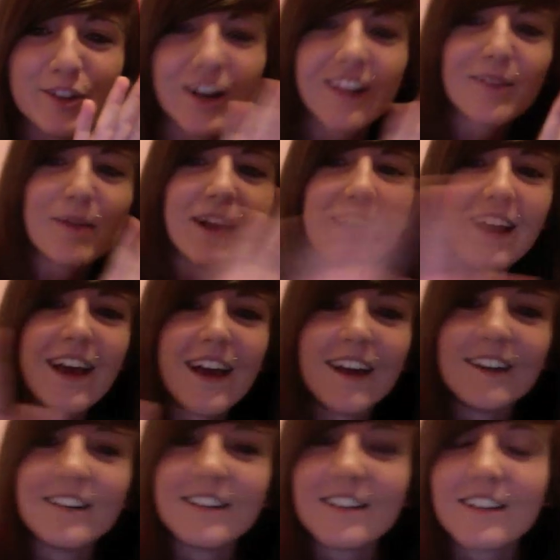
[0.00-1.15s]
trailing my
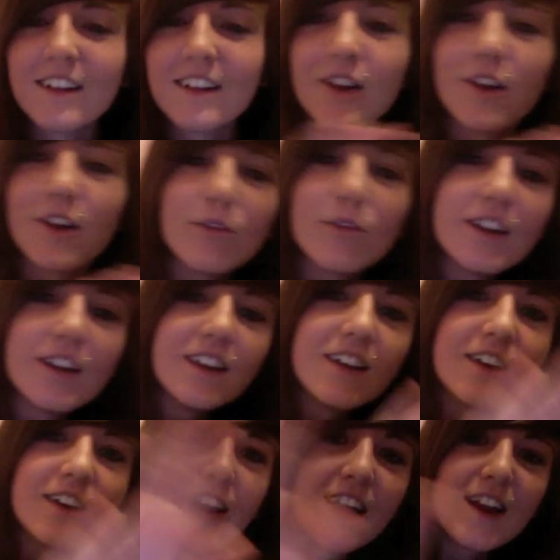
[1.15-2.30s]
hand.
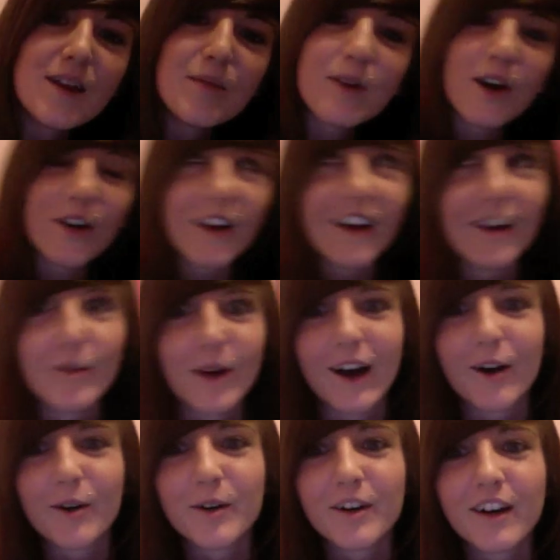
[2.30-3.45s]
Reading rainbow. Okay,
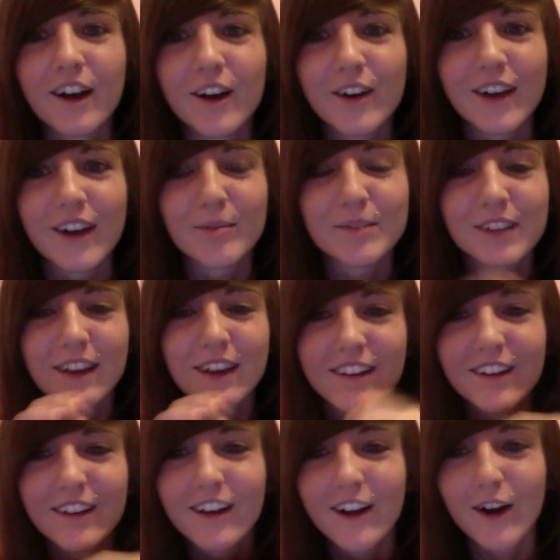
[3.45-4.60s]
wow. Okay, I'm done.
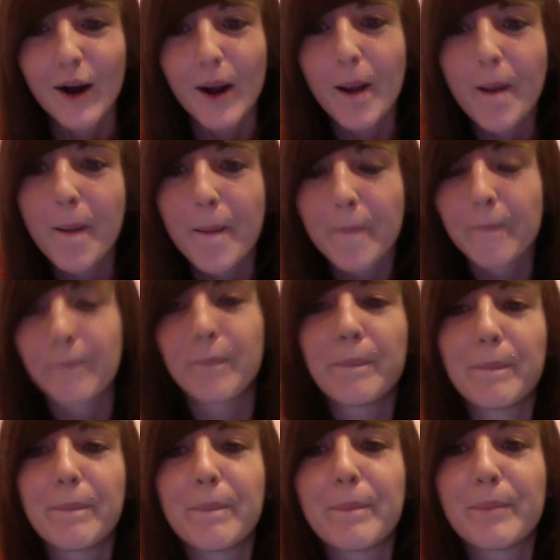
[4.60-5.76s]
Alright.
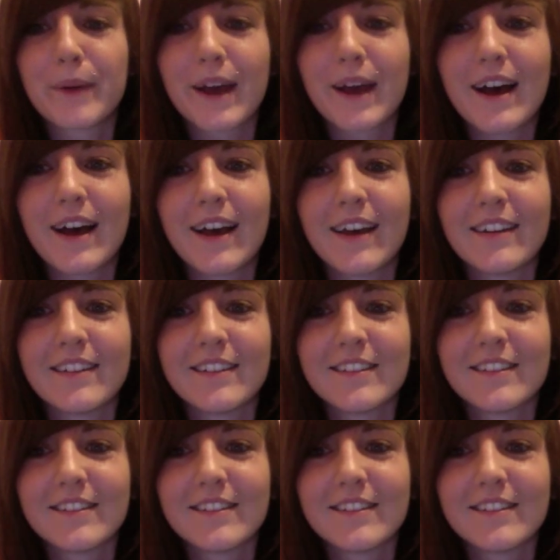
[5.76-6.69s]
Bye.